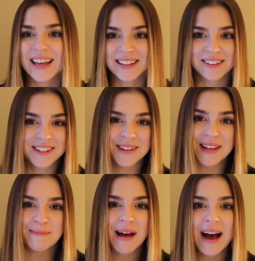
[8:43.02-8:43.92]
It looks
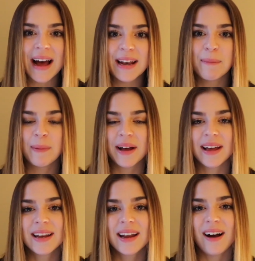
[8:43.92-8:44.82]
really bad,
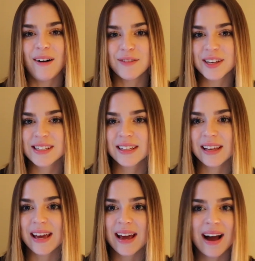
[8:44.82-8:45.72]
but
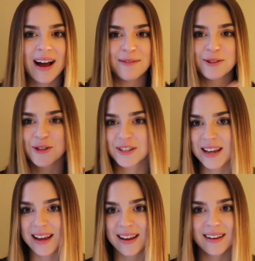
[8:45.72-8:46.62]
obviously I was just
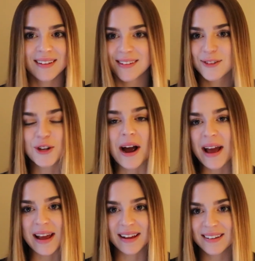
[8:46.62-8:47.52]
like
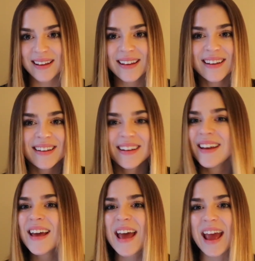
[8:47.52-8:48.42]
trying
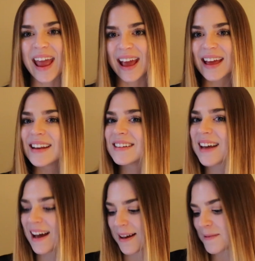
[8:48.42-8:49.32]
and
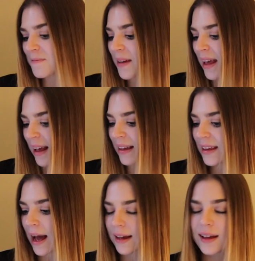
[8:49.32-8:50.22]

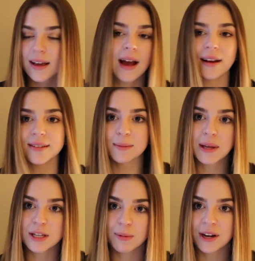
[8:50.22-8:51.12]
yeah, kind of some
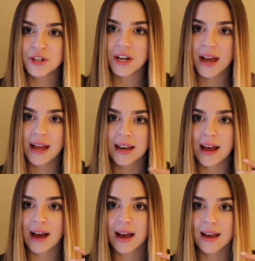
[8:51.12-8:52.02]
inspiration.
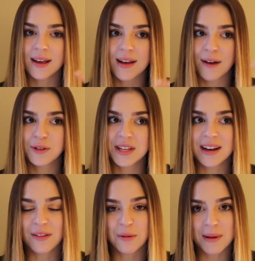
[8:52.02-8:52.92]
I have
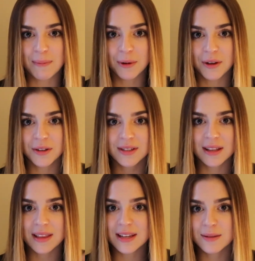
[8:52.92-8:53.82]
seen other people's
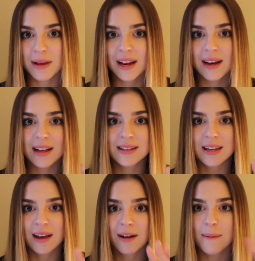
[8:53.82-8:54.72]
that they submitted. It's
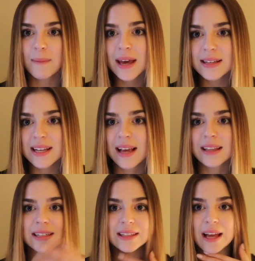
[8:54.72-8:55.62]
like amazing.
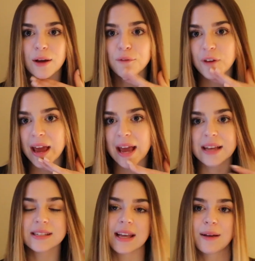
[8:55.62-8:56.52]
They did like a
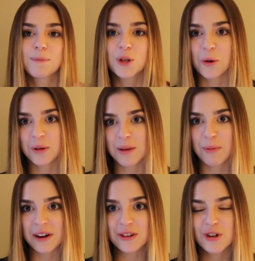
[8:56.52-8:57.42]
face, like totally
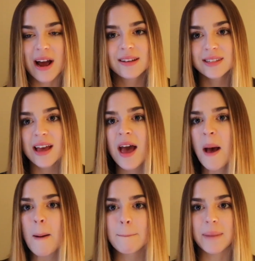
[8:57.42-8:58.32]
pretty dress,
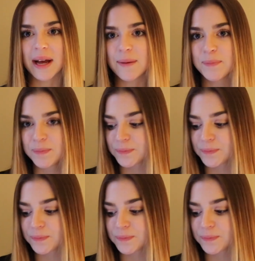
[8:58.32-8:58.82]
but